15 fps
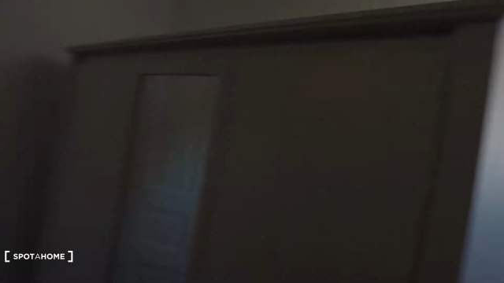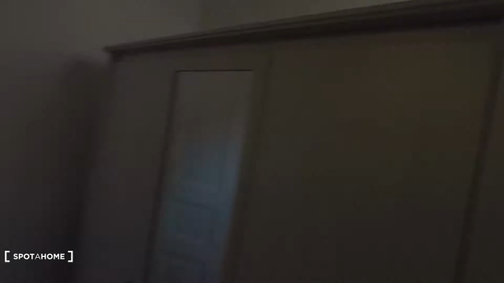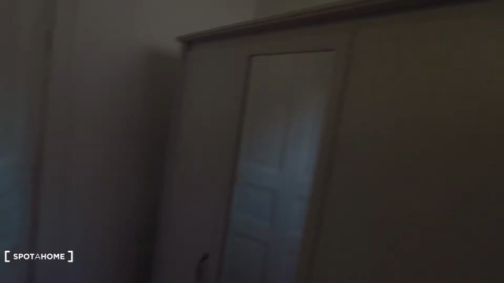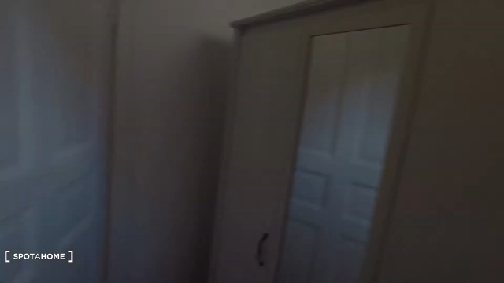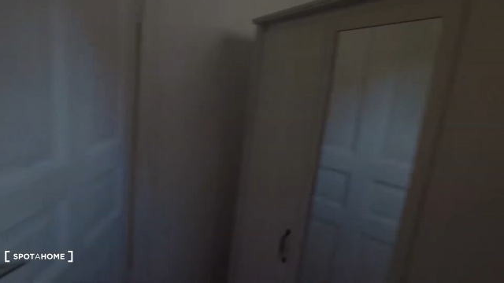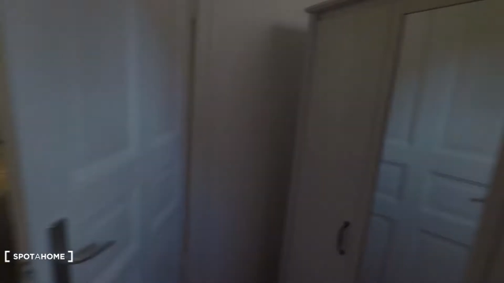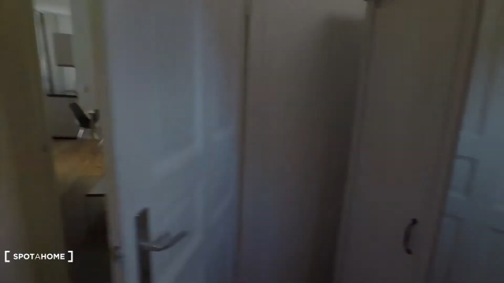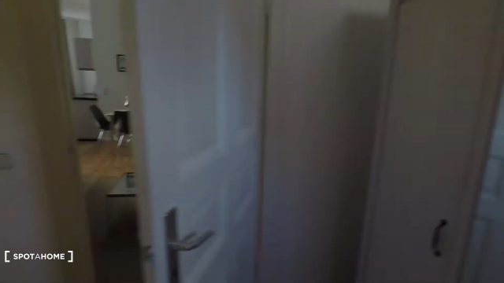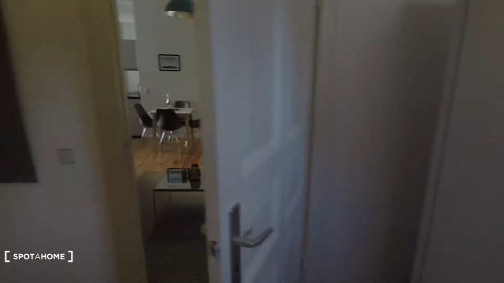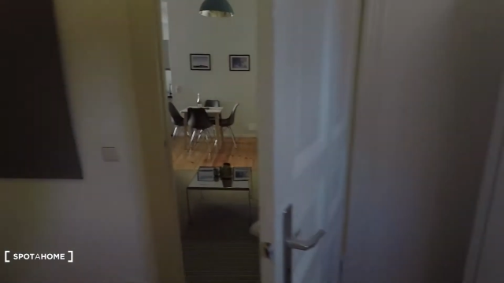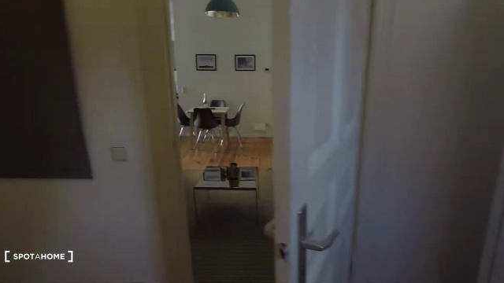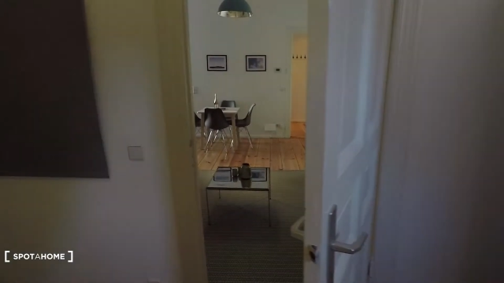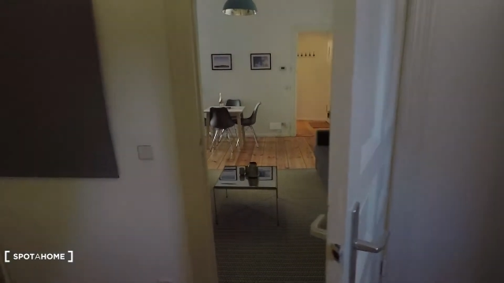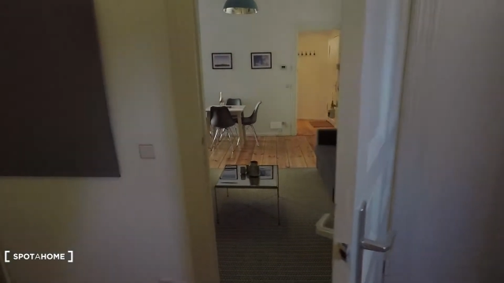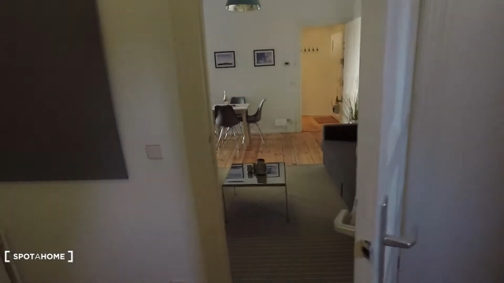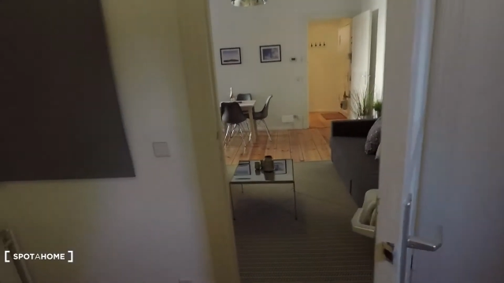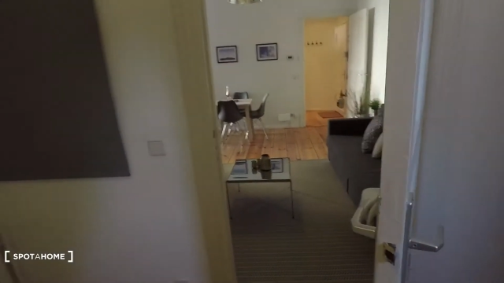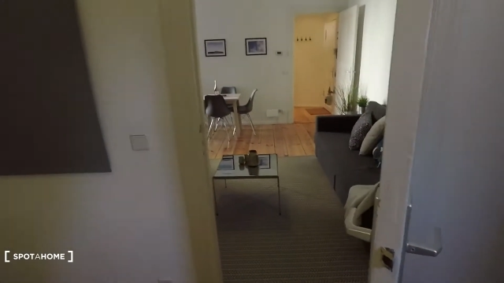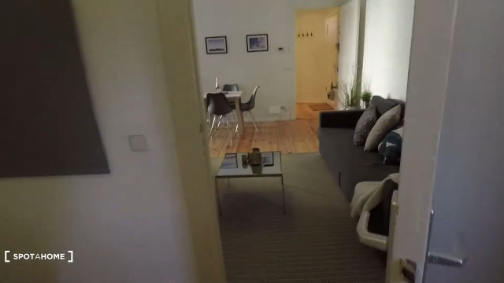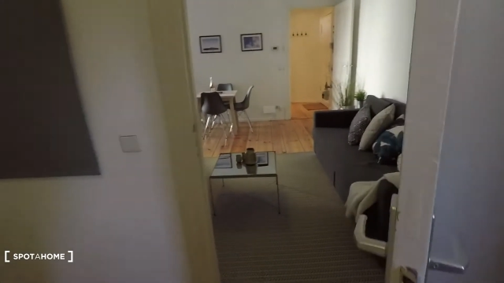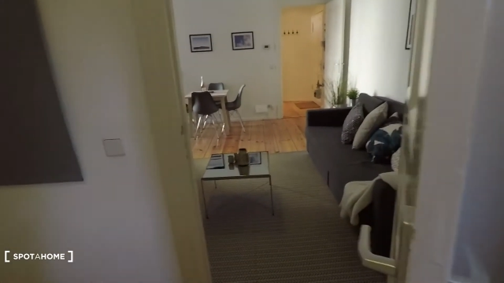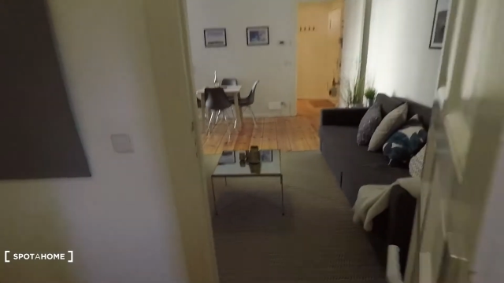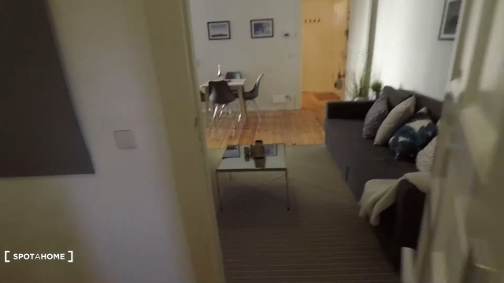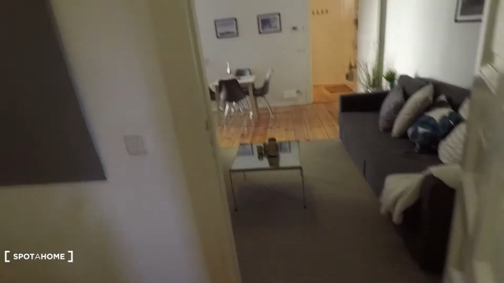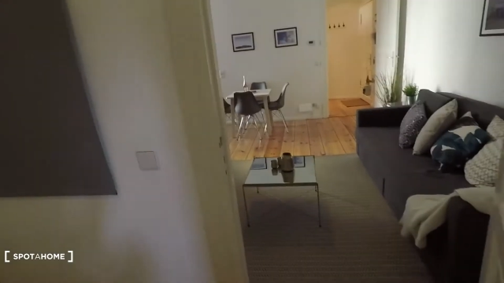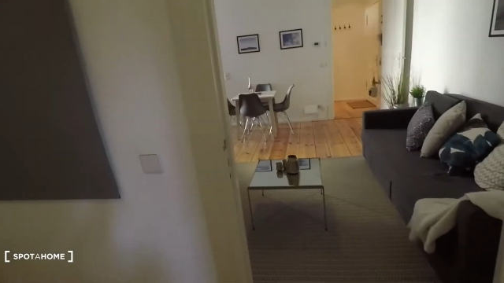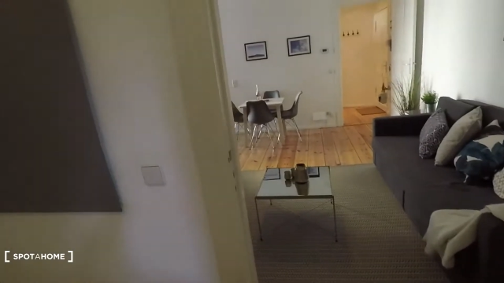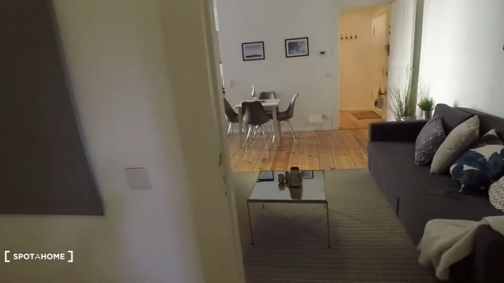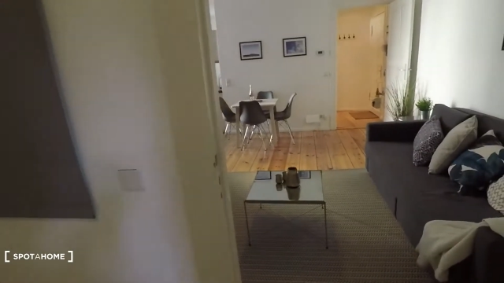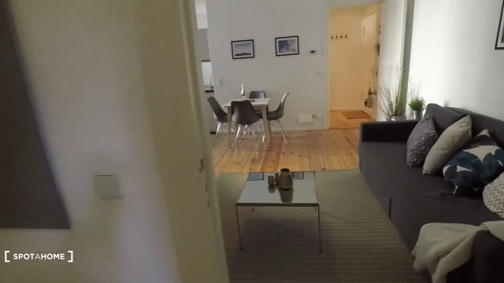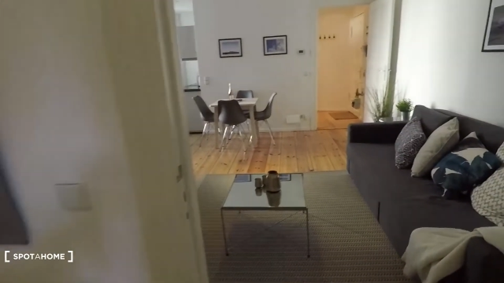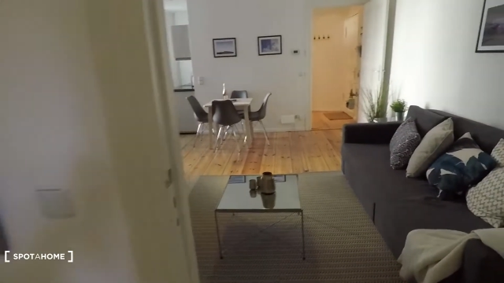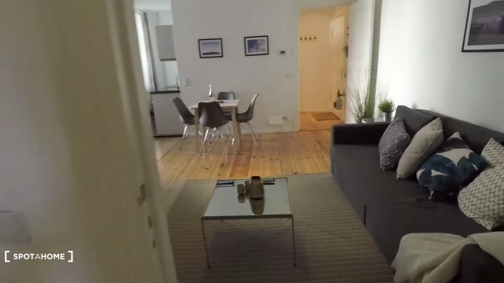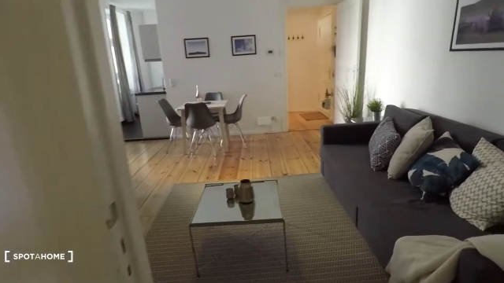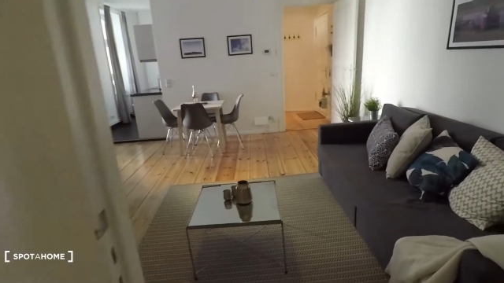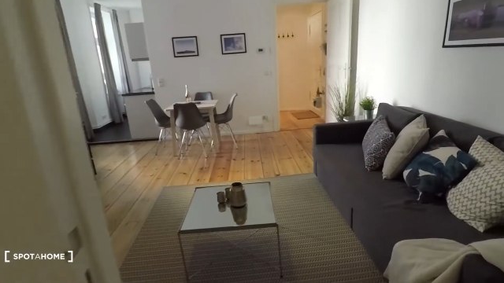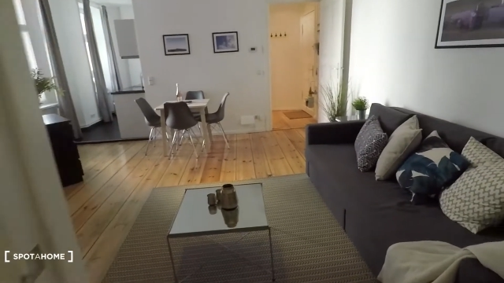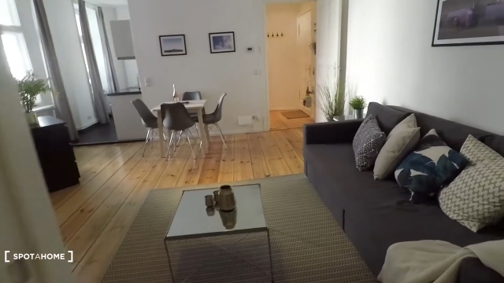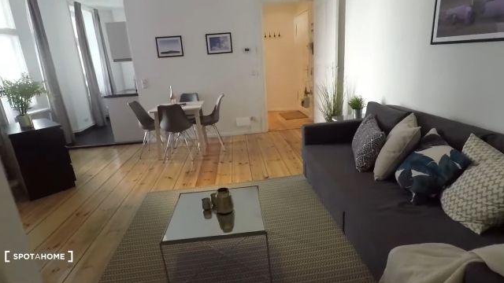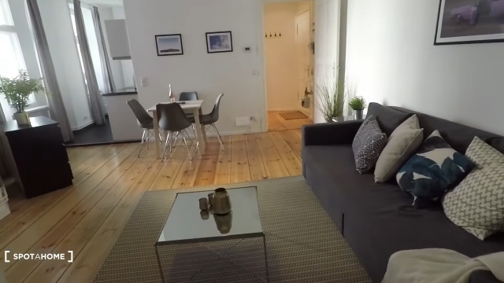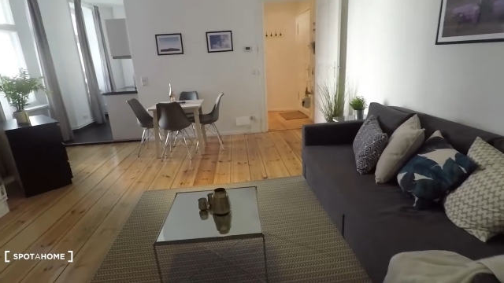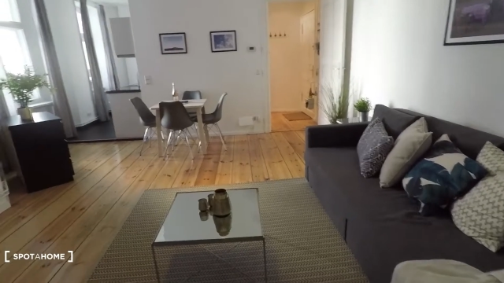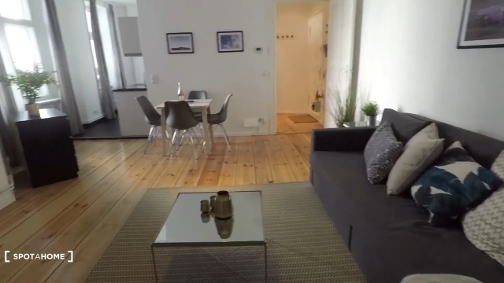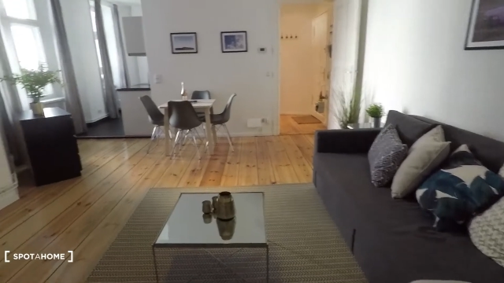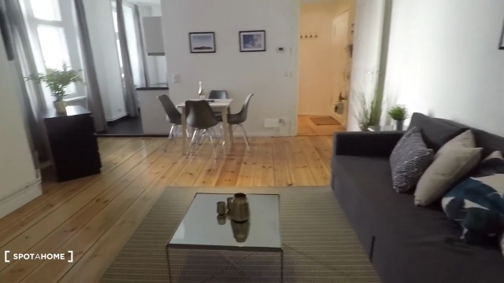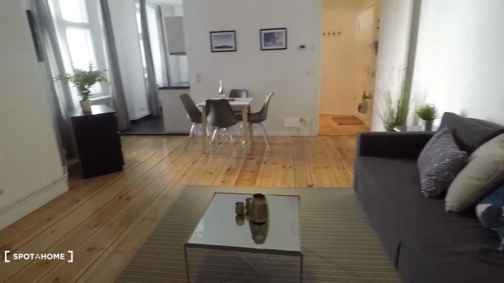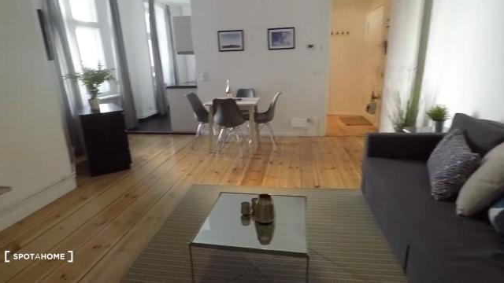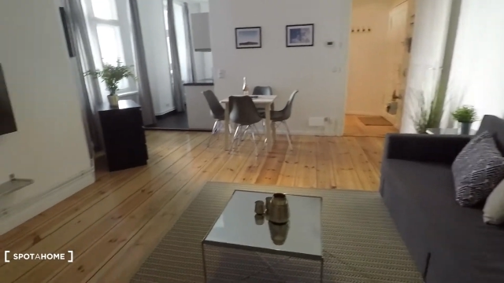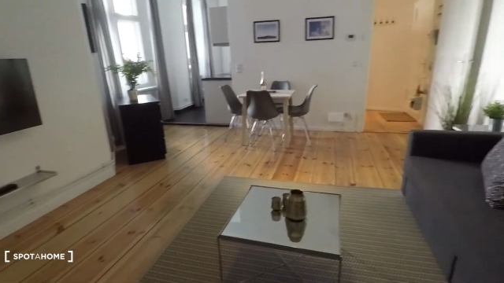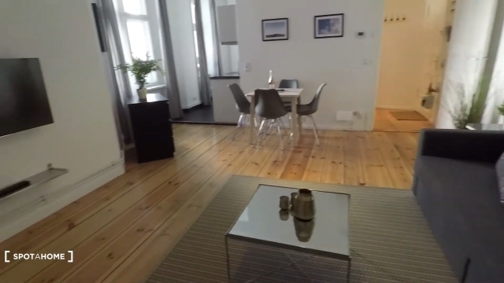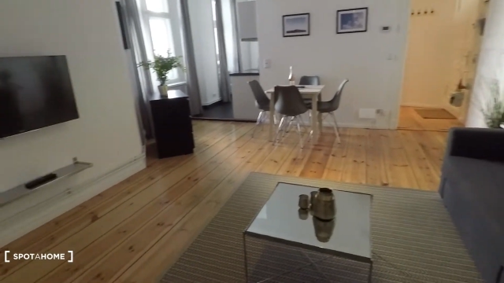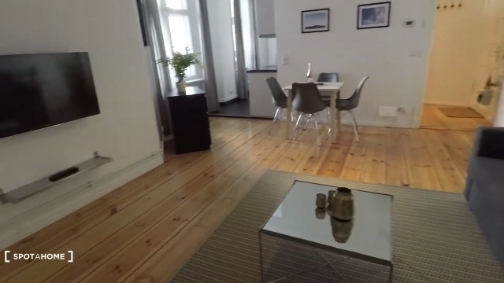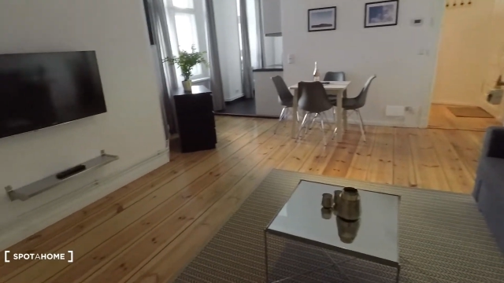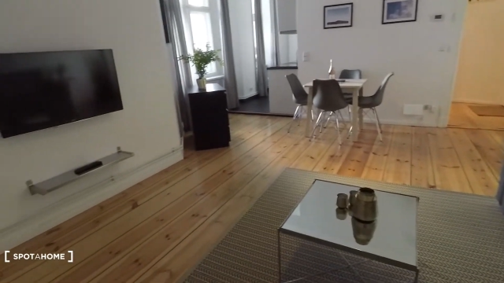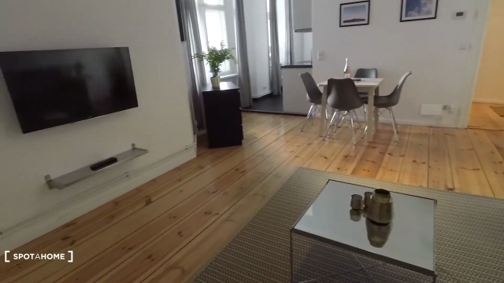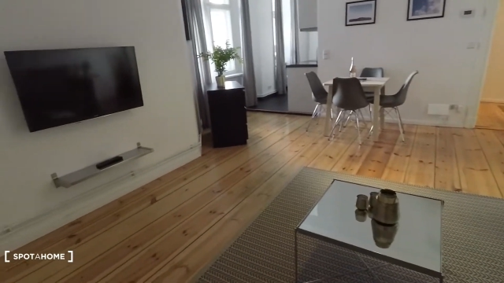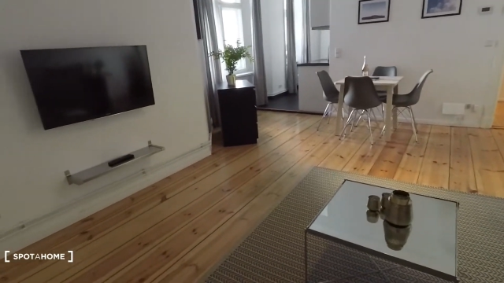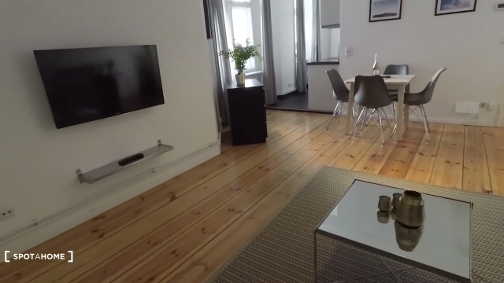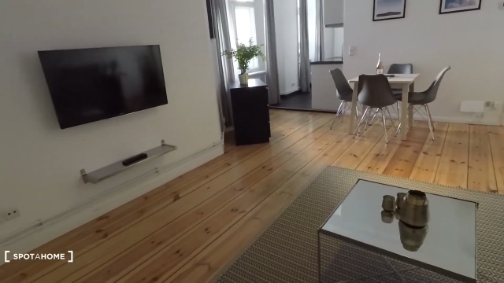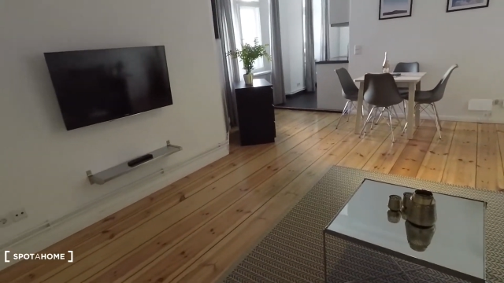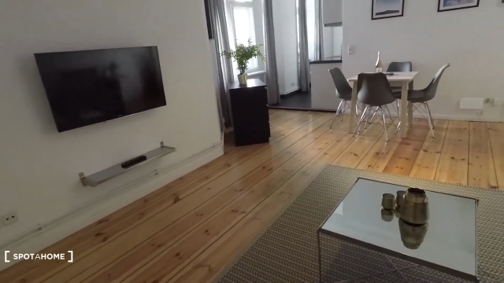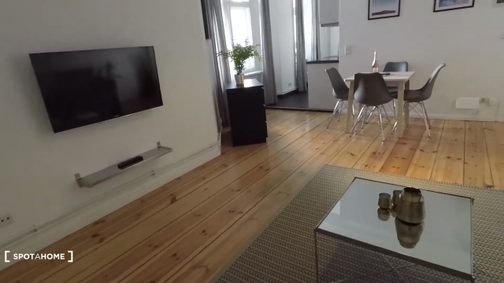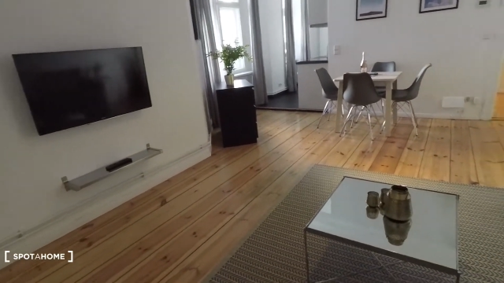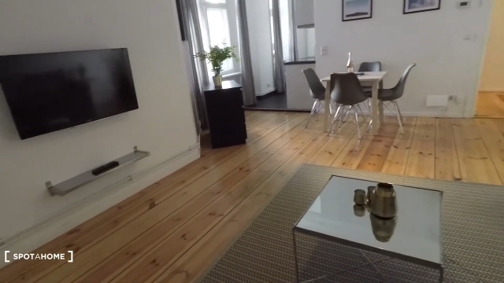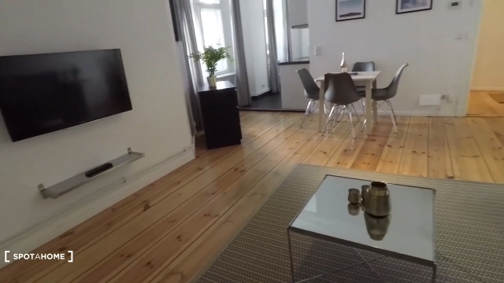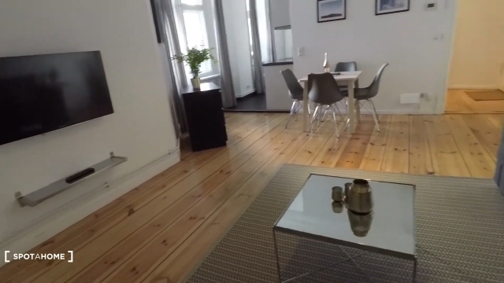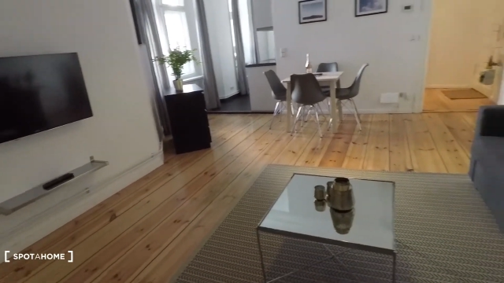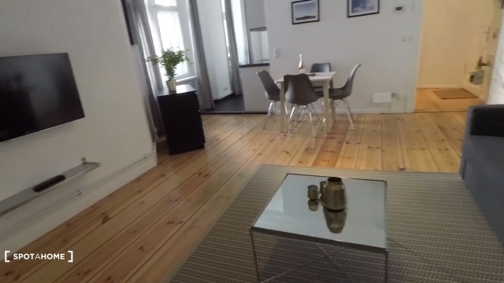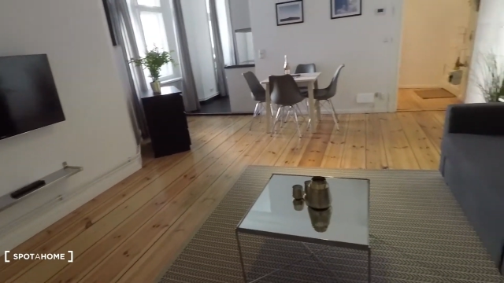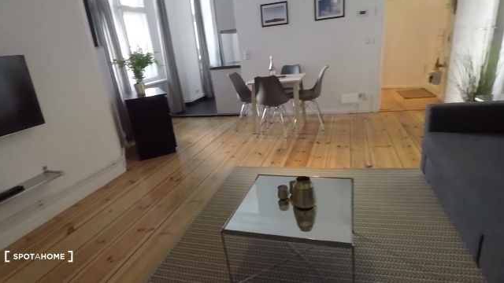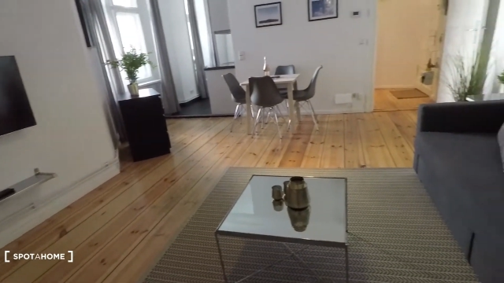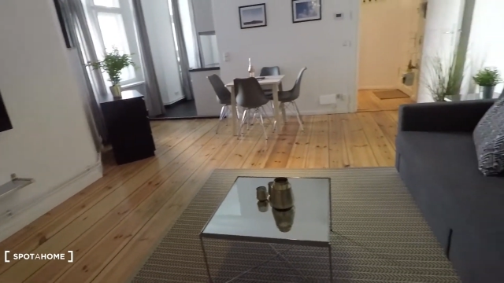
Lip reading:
No face is visible, so there are no lips to read.